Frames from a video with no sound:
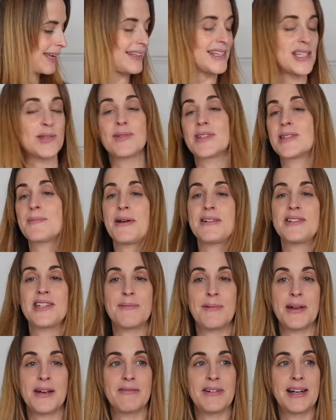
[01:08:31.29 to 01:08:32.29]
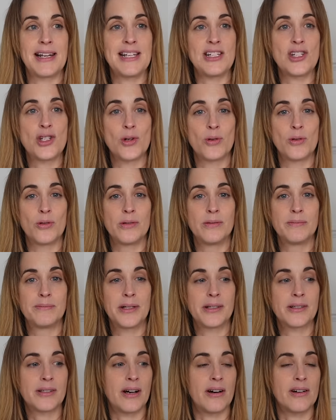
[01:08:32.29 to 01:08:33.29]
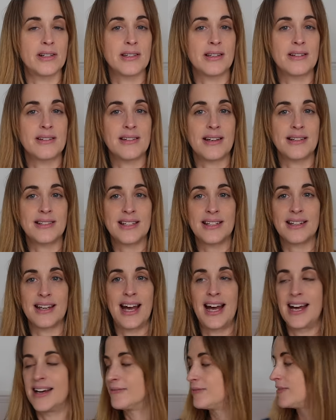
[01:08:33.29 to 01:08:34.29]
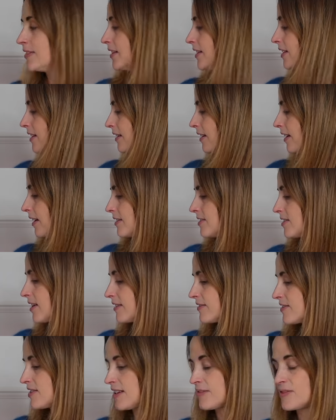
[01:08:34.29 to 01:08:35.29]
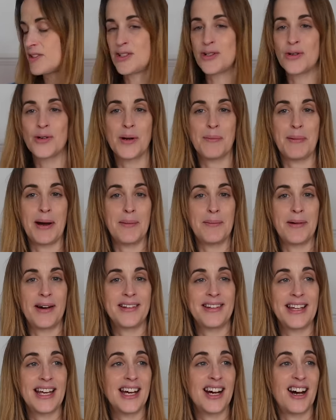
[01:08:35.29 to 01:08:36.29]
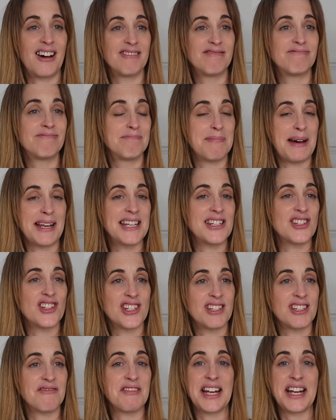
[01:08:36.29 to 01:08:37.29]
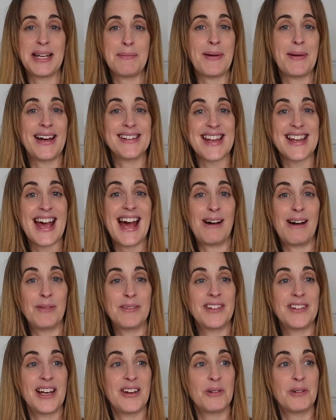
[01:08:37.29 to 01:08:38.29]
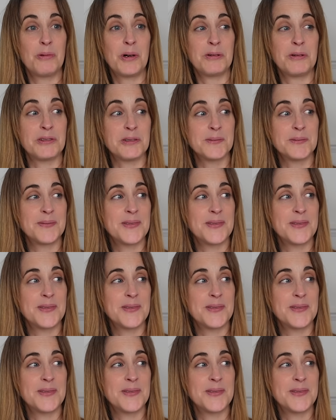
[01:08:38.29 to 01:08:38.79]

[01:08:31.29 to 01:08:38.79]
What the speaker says: This was supposed to be a really short podcast because I didn't have like a ton of stuff to talk about, but I think I've managed to really pad it out with a load of waffle.